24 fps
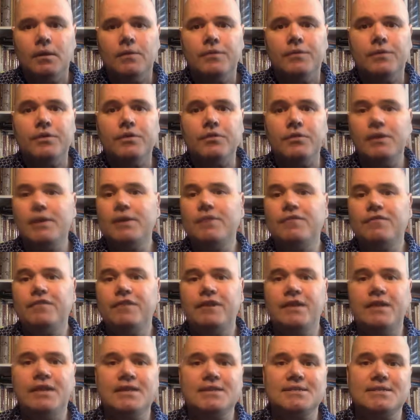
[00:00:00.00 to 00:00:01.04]
The great
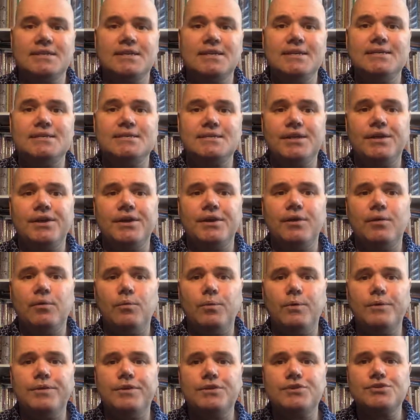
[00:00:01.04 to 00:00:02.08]
thing is that
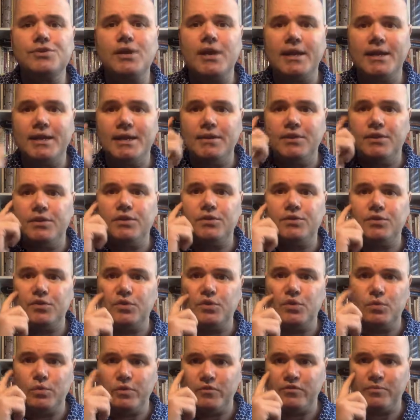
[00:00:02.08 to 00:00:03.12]
with the training that you
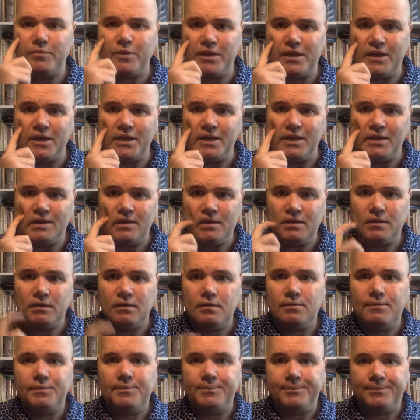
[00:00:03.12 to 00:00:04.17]
do with me
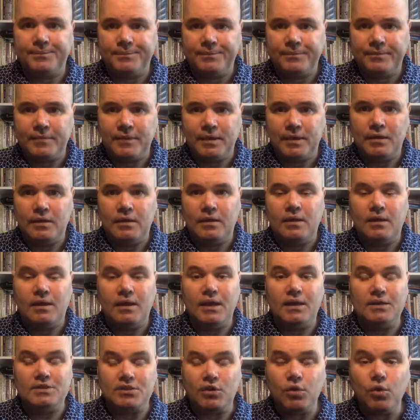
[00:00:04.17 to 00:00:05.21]

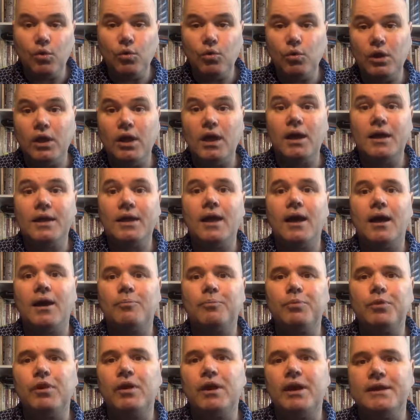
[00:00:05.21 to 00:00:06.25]
is all at a cut
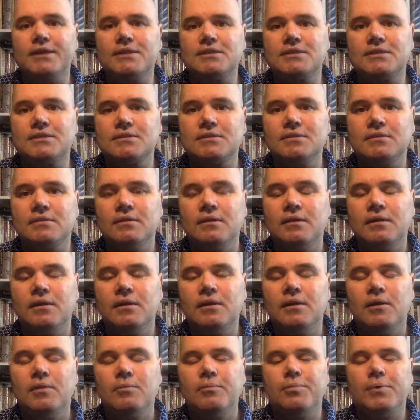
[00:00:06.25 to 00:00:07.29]
price.
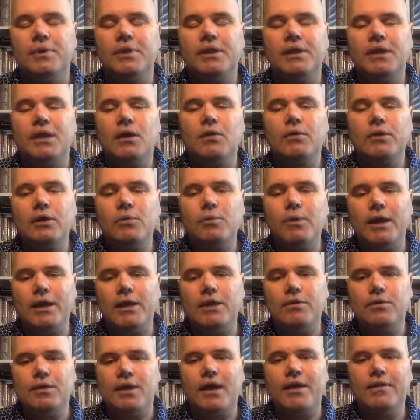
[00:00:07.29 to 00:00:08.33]
But the only way
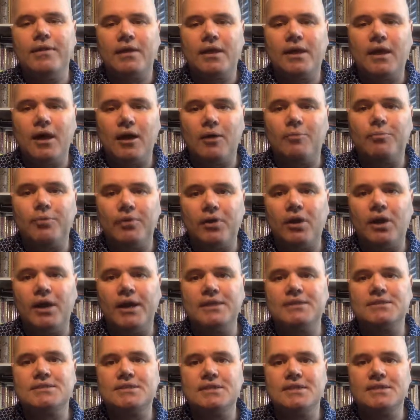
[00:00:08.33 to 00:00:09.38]
you get the cut
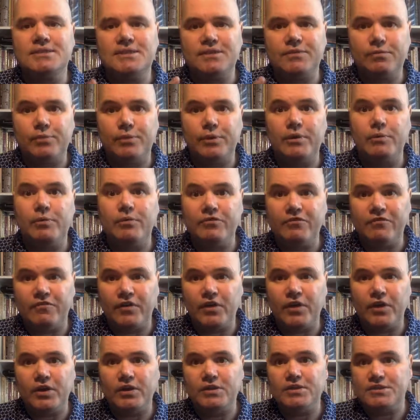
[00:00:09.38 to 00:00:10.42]
price is if we
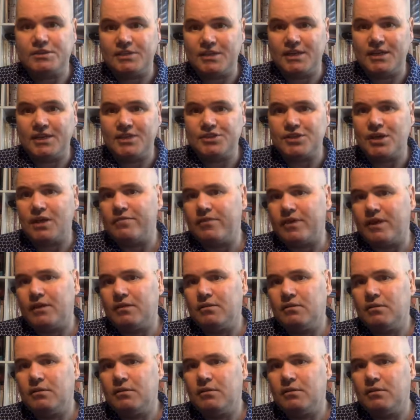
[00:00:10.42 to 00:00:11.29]
refer to each other.